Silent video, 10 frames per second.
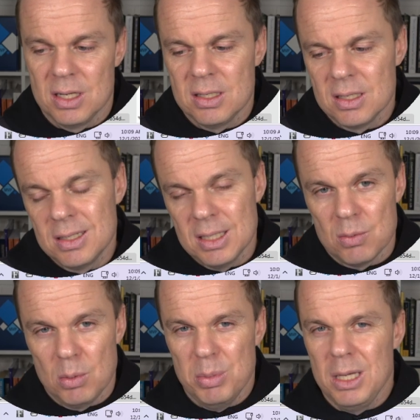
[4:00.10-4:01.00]
instance.
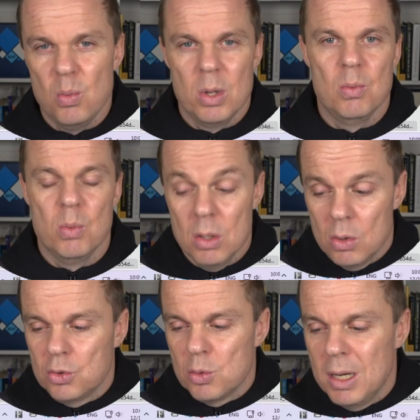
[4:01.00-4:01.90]
That will be when we
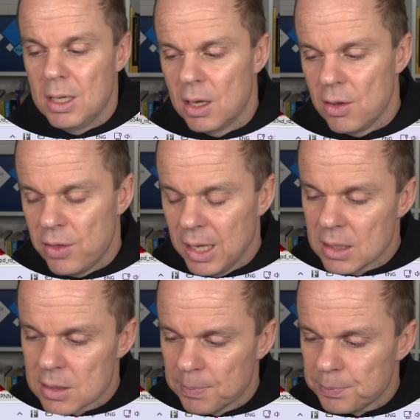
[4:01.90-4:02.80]
automate
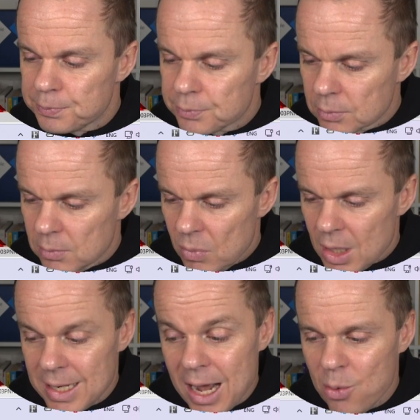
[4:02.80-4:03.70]
things.
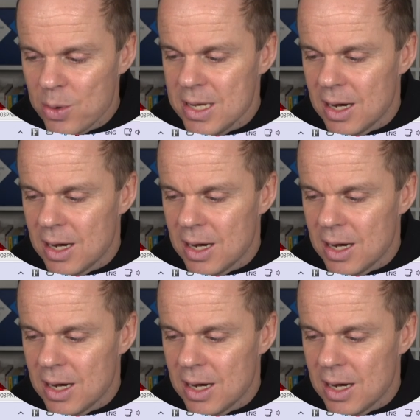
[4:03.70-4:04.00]
Now we